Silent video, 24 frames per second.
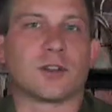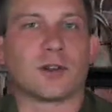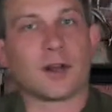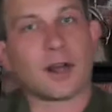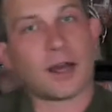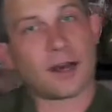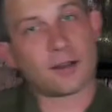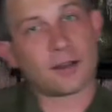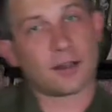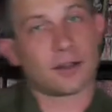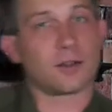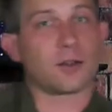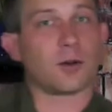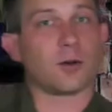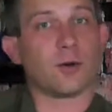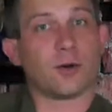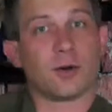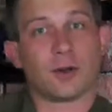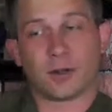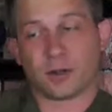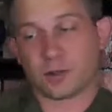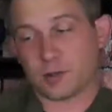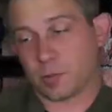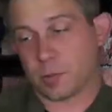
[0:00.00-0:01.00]
now that the
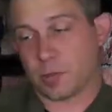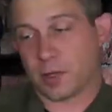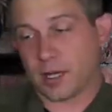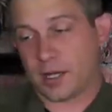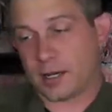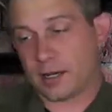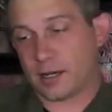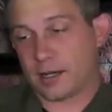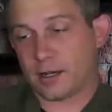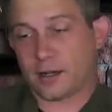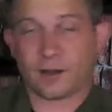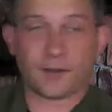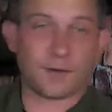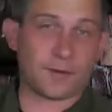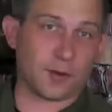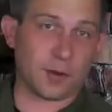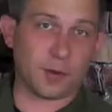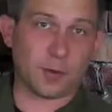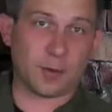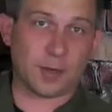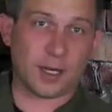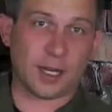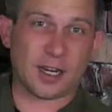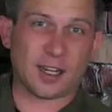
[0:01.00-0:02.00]
oil's blended a
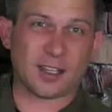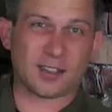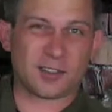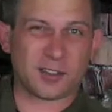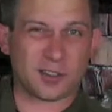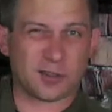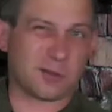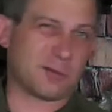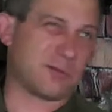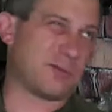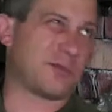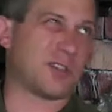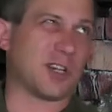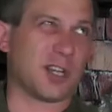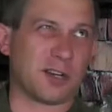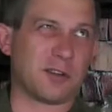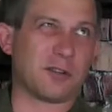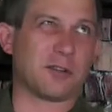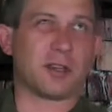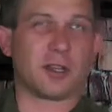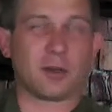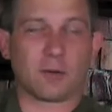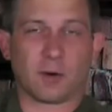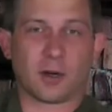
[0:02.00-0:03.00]
few minutes, you
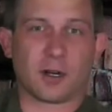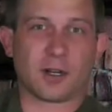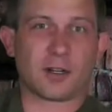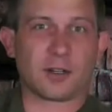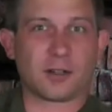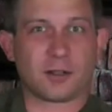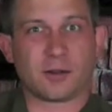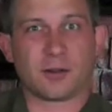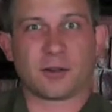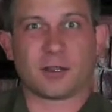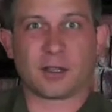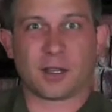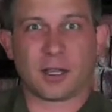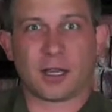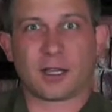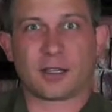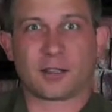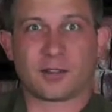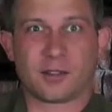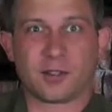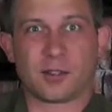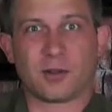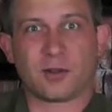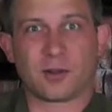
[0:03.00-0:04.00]
generally want to do it
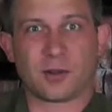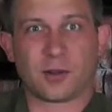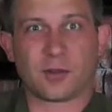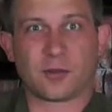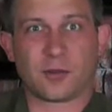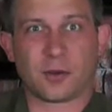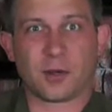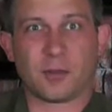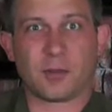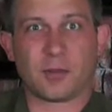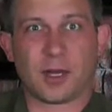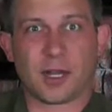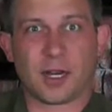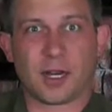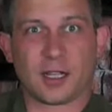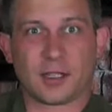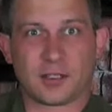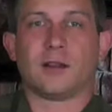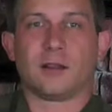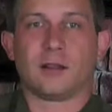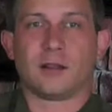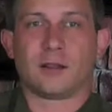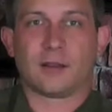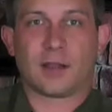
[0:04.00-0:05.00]
like 2 to 3
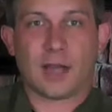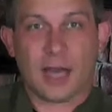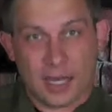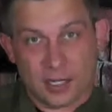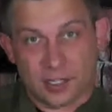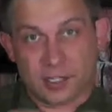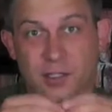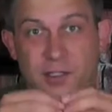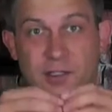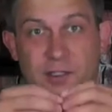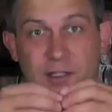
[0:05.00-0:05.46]
minutes. That just